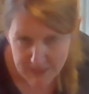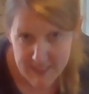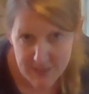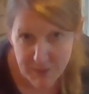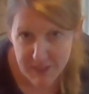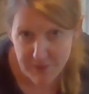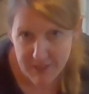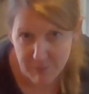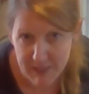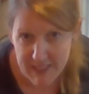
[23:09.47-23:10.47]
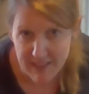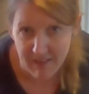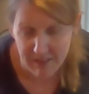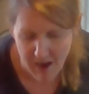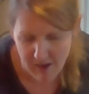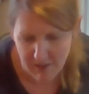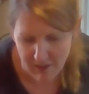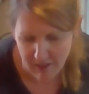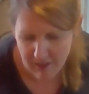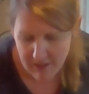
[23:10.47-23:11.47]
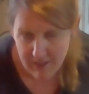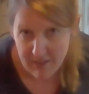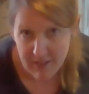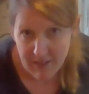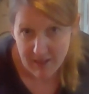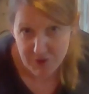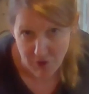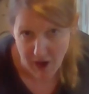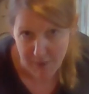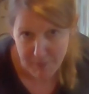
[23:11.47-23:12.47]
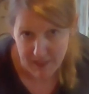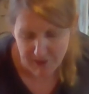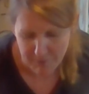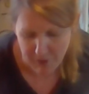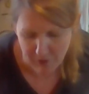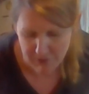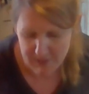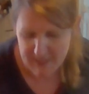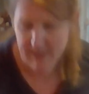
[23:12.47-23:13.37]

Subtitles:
This is where you would need a longer drop in your post.